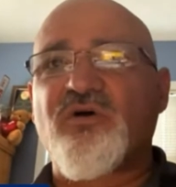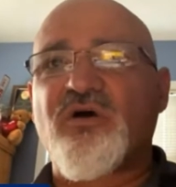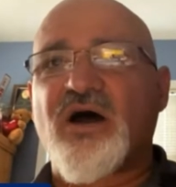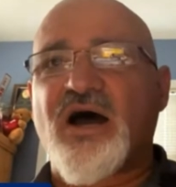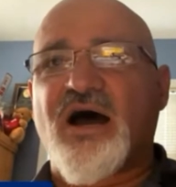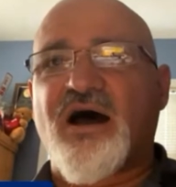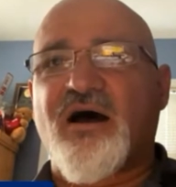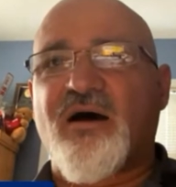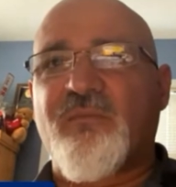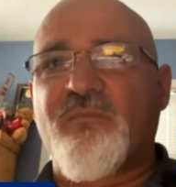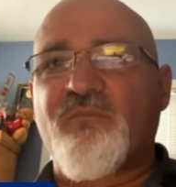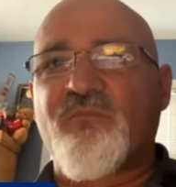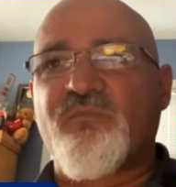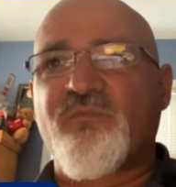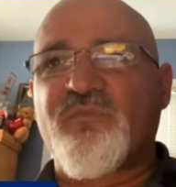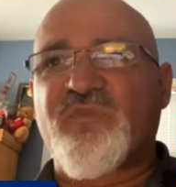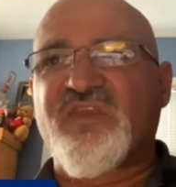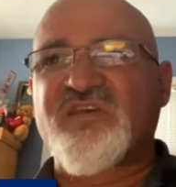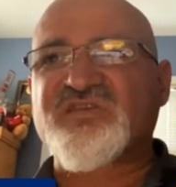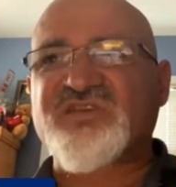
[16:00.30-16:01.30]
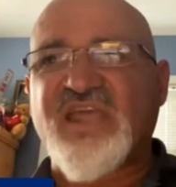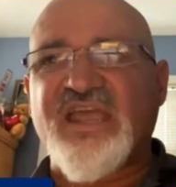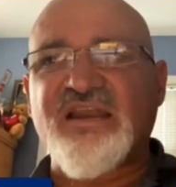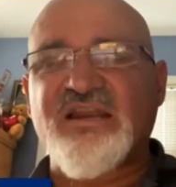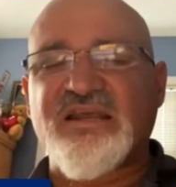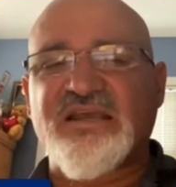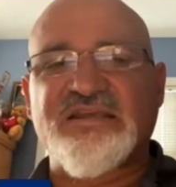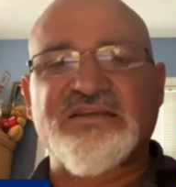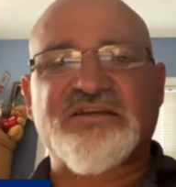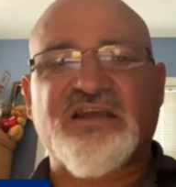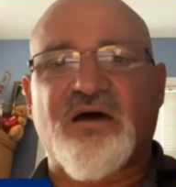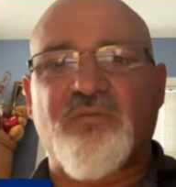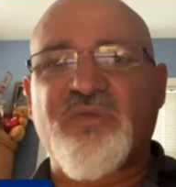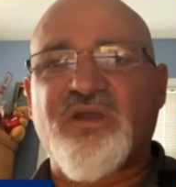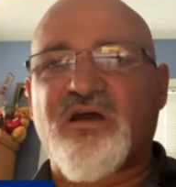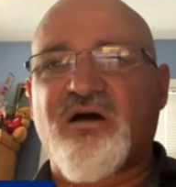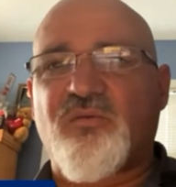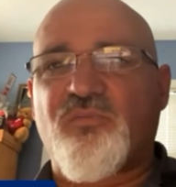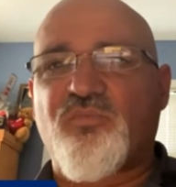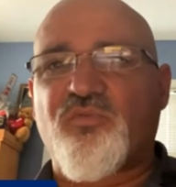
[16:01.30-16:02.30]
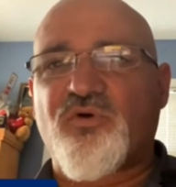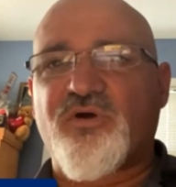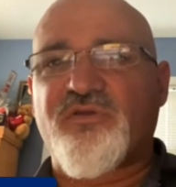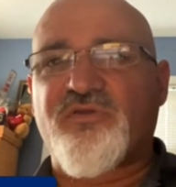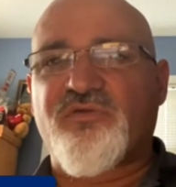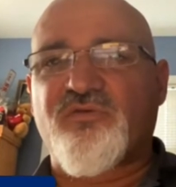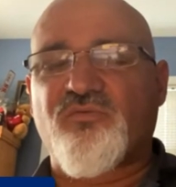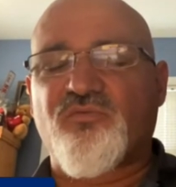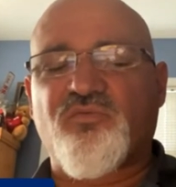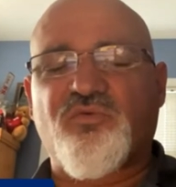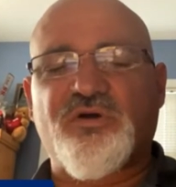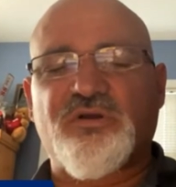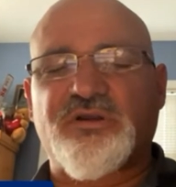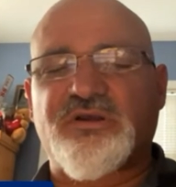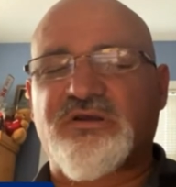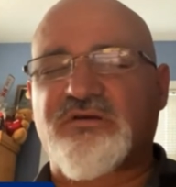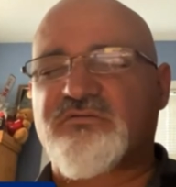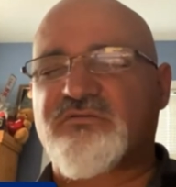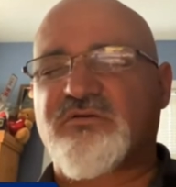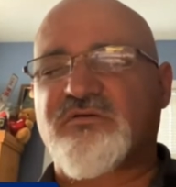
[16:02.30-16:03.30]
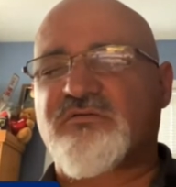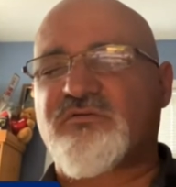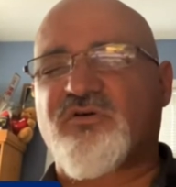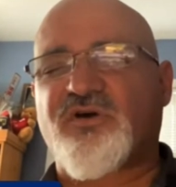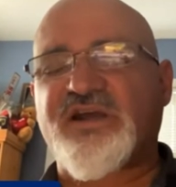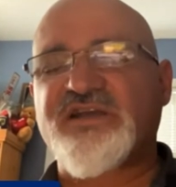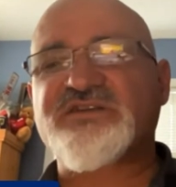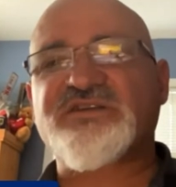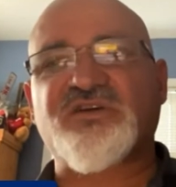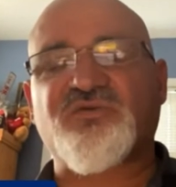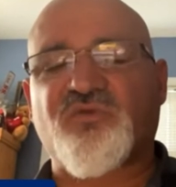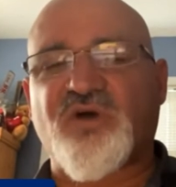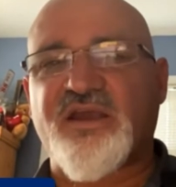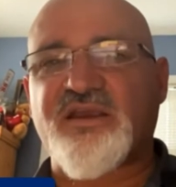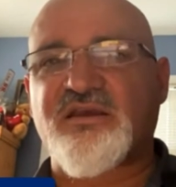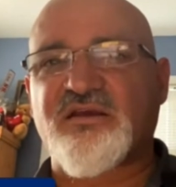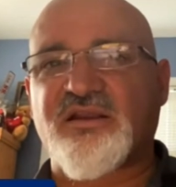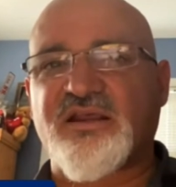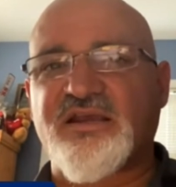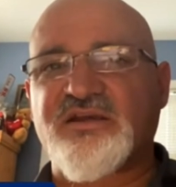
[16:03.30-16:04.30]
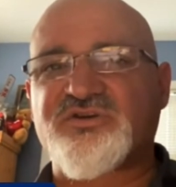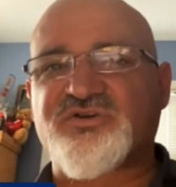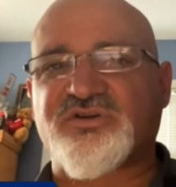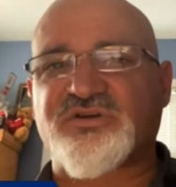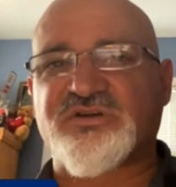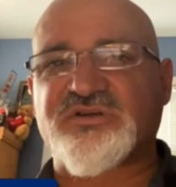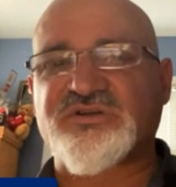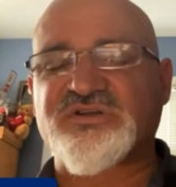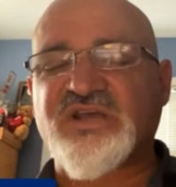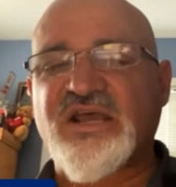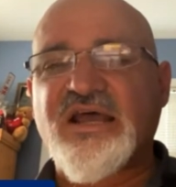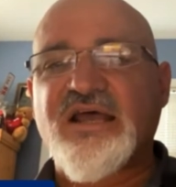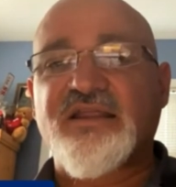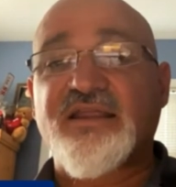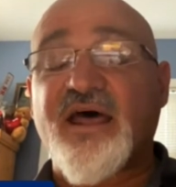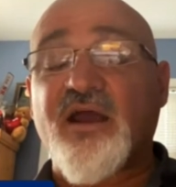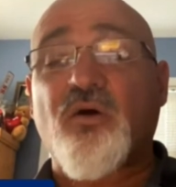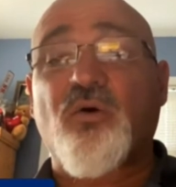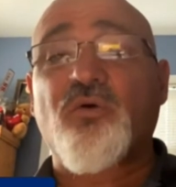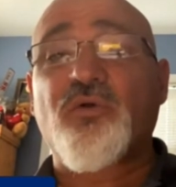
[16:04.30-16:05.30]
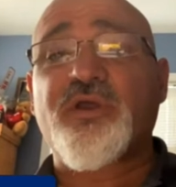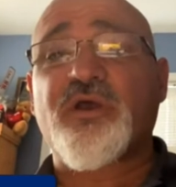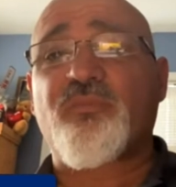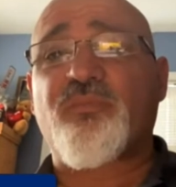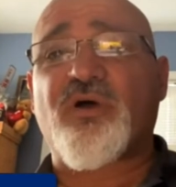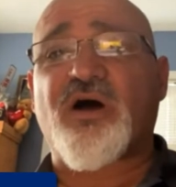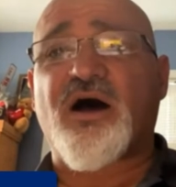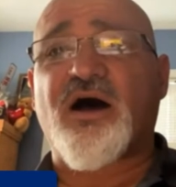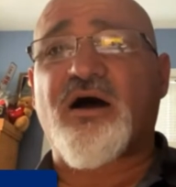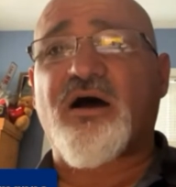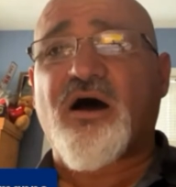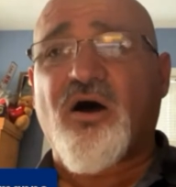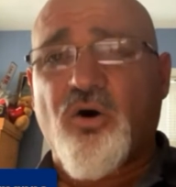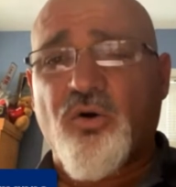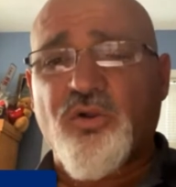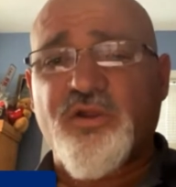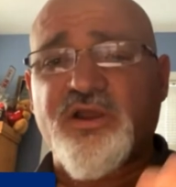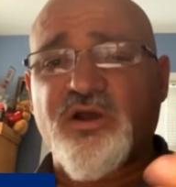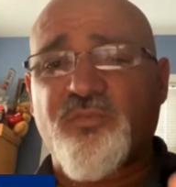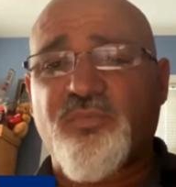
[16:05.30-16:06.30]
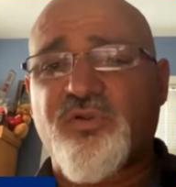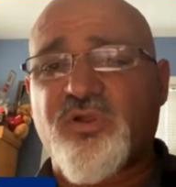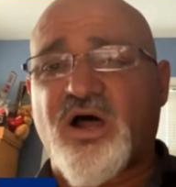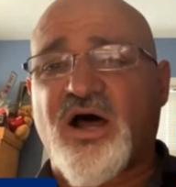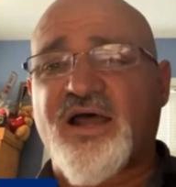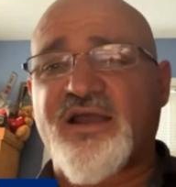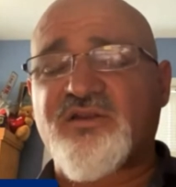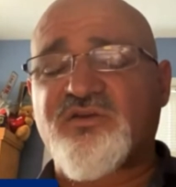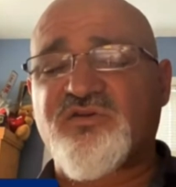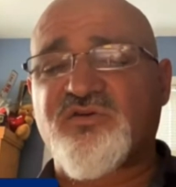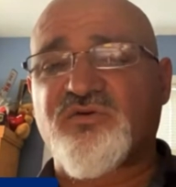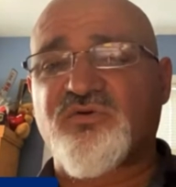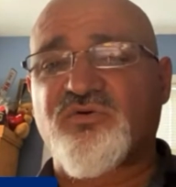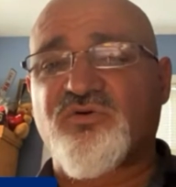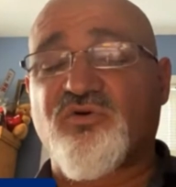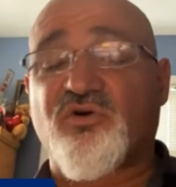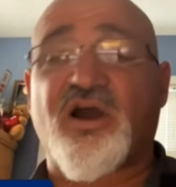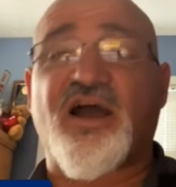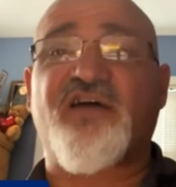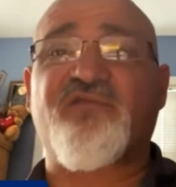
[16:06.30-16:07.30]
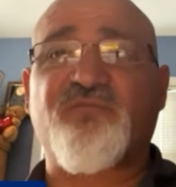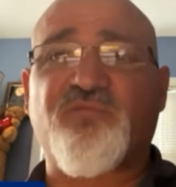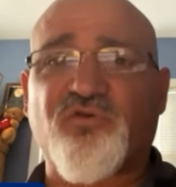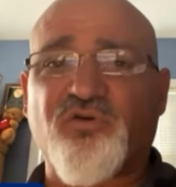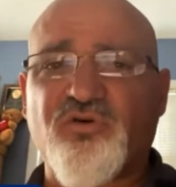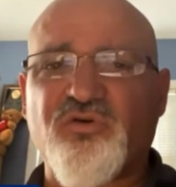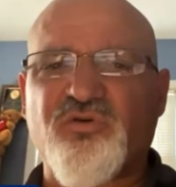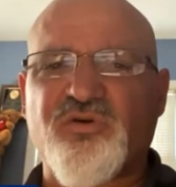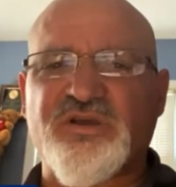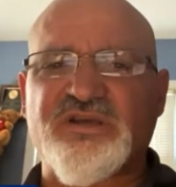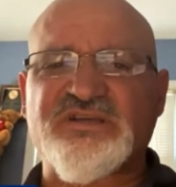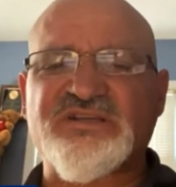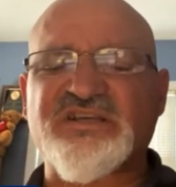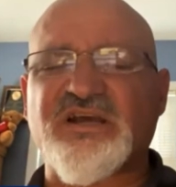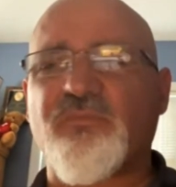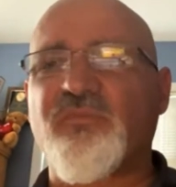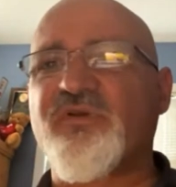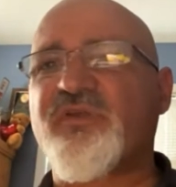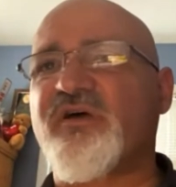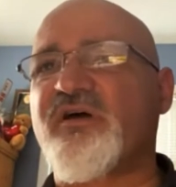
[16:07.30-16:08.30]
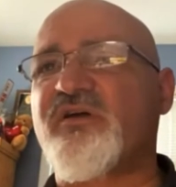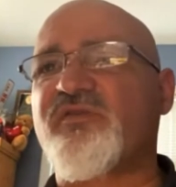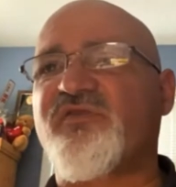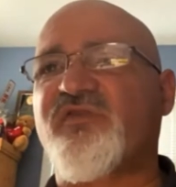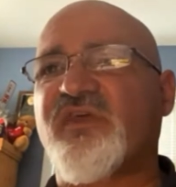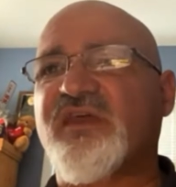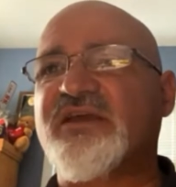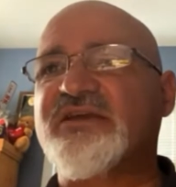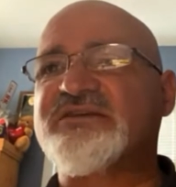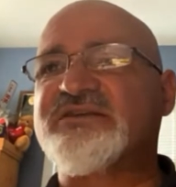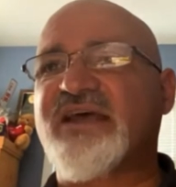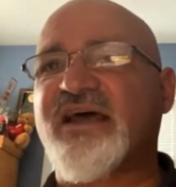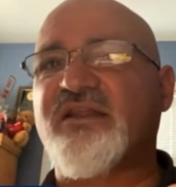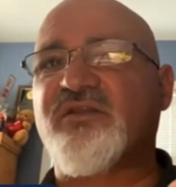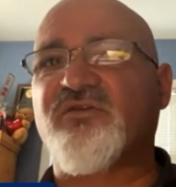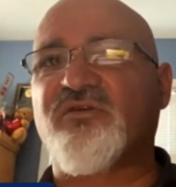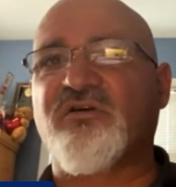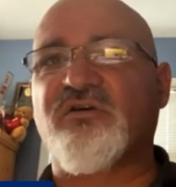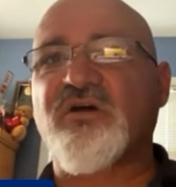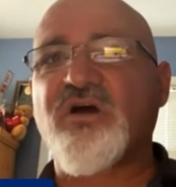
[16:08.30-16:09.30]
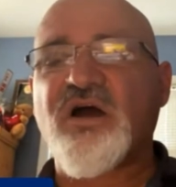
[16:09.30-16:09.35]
the state is coming up with really crazy regulations that only apply to craft breweries. Some of the things that they're